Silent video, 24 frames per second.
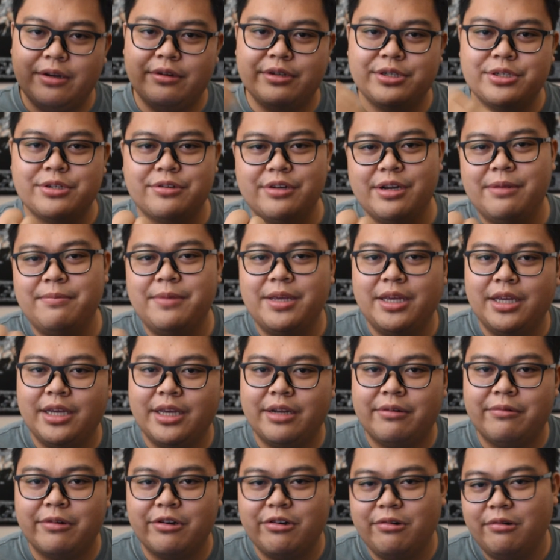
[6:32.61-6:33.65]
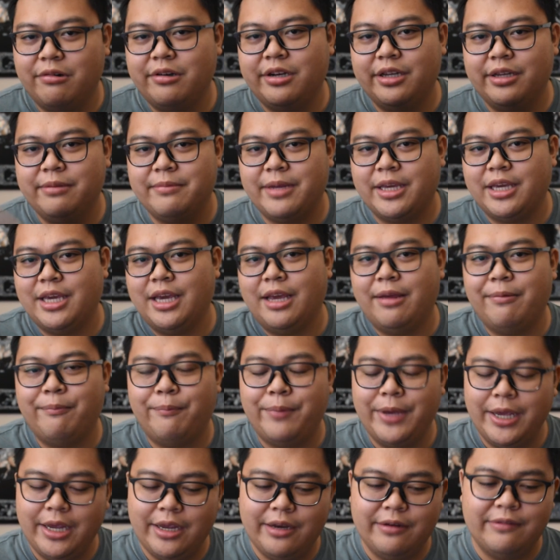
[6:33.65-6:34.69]
streaming and recording my
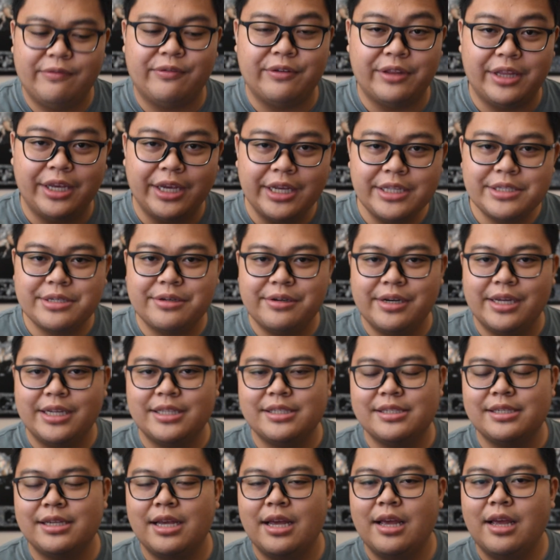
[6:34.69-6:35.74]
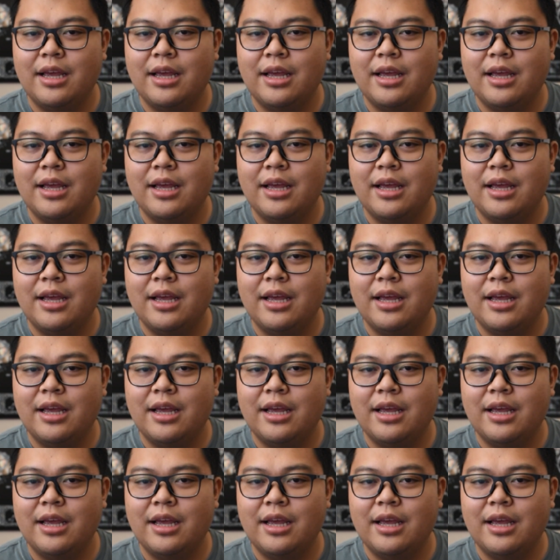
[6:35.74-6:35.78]
campaign for the internet,